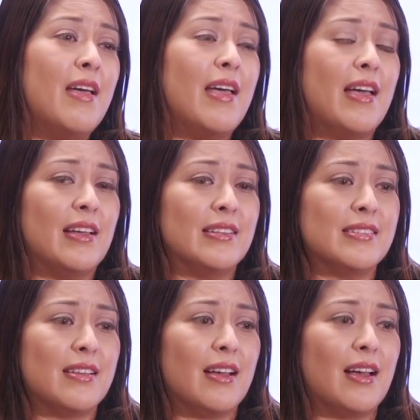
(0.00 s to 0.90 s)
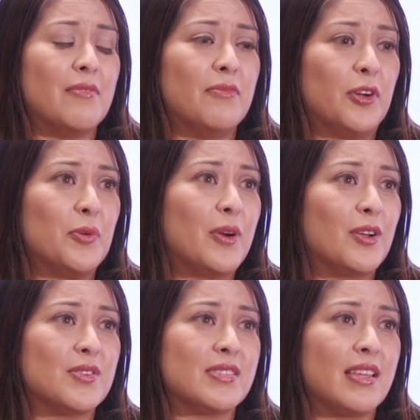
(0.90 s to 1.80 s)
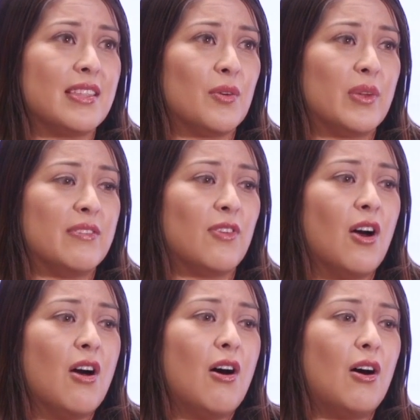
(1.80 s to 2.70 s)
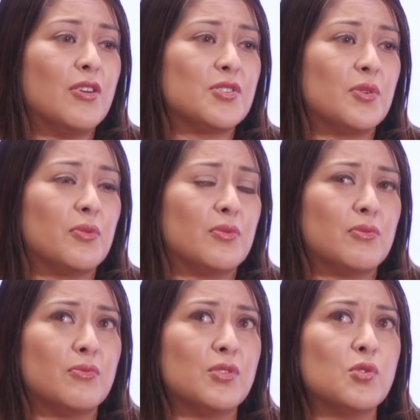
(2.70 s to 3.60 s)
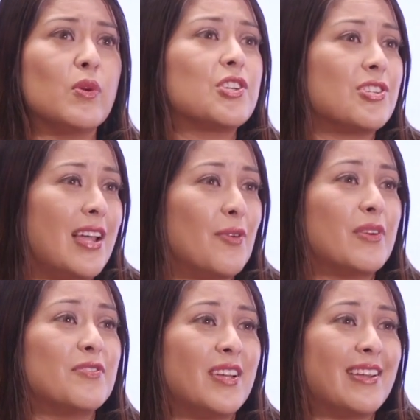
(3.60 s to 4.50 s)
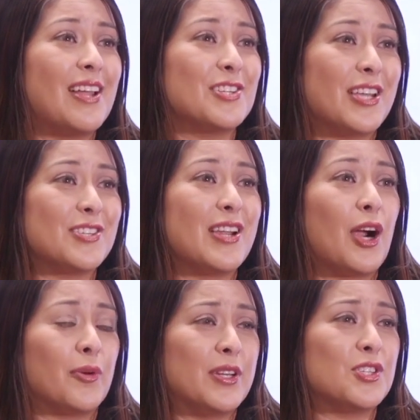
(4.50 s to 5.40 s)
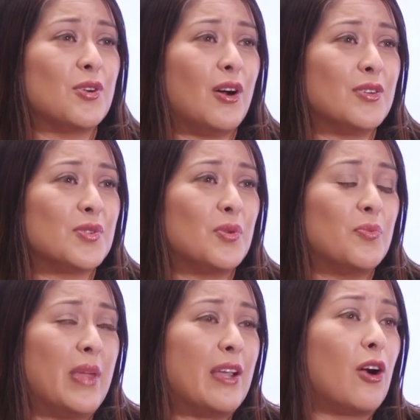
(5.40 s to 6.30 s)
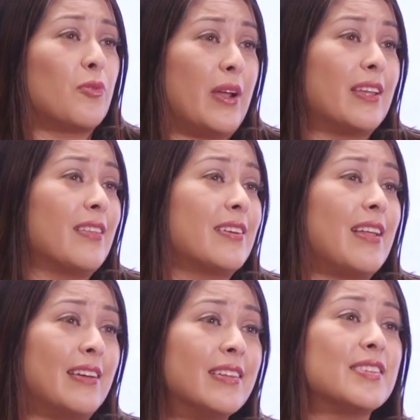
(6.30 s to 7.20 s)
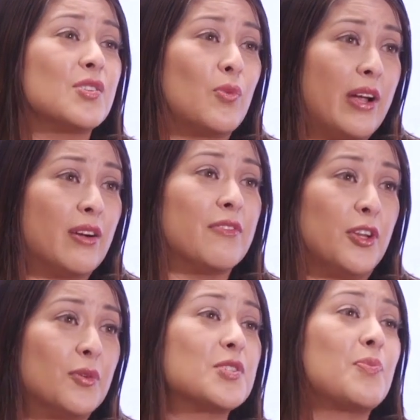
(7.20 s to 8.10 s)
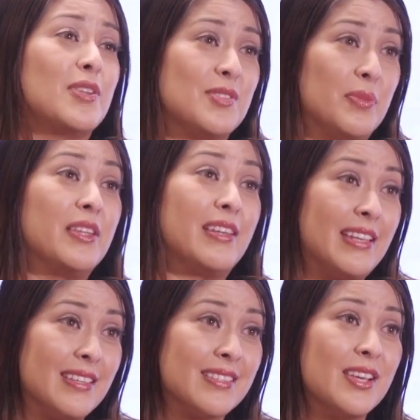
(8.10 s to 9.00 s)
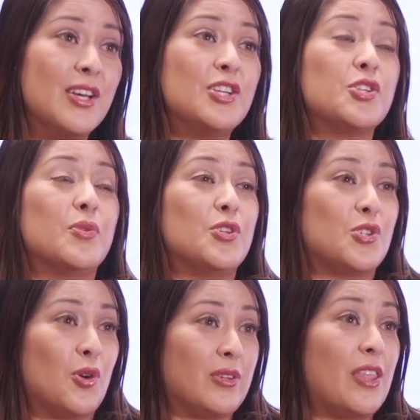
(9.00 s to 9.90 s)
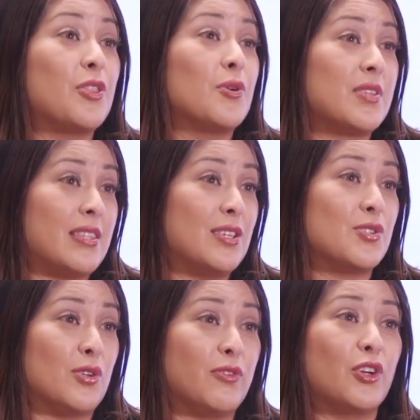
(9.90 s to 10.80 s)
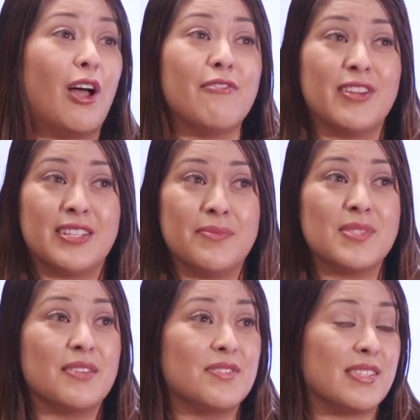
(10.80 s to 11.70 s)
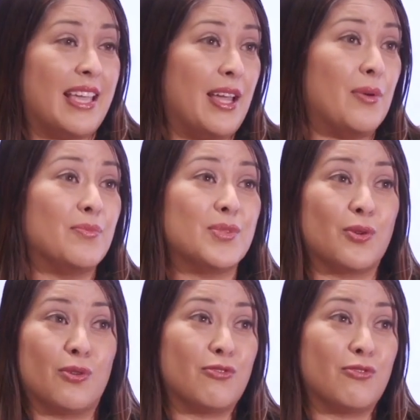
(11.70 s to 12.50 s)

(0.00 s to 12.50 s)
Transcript: And uh, I'm very proud to say that we've also switched how we've done education and outreach to also make our regulated entities aware of their responsibilities to ensure that those that they serve are not victims of scams or